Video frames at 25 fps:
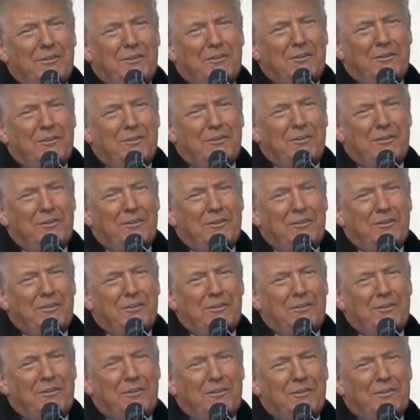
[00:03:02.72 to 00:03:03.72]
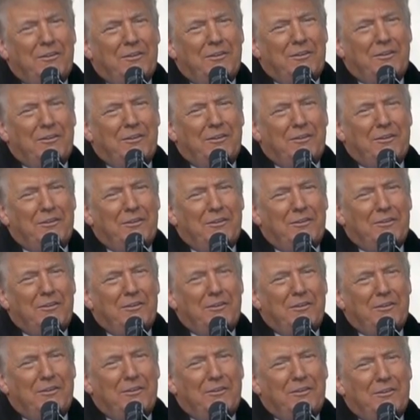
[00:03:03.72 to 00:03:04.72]

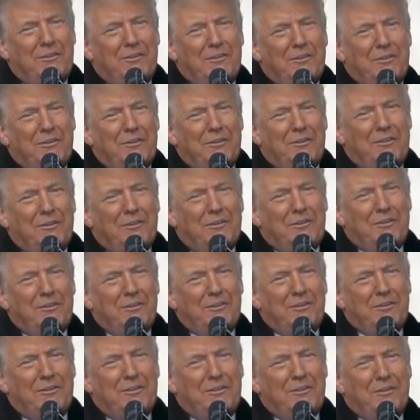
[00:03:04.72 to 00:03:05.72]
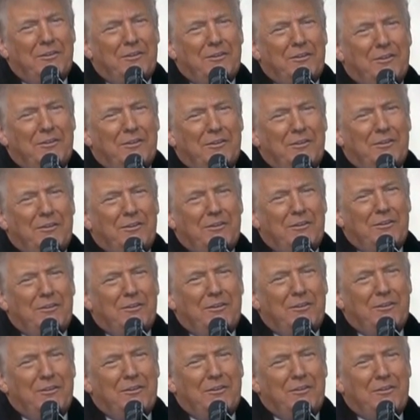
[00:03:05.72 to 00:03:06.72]

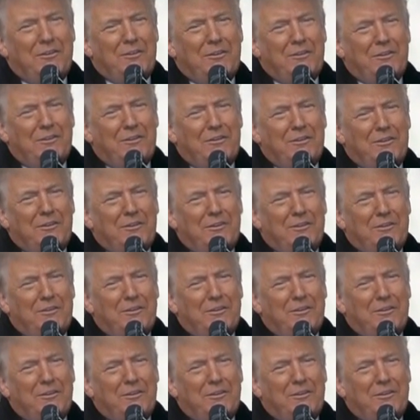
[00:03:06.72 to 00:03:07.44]
(not speaking)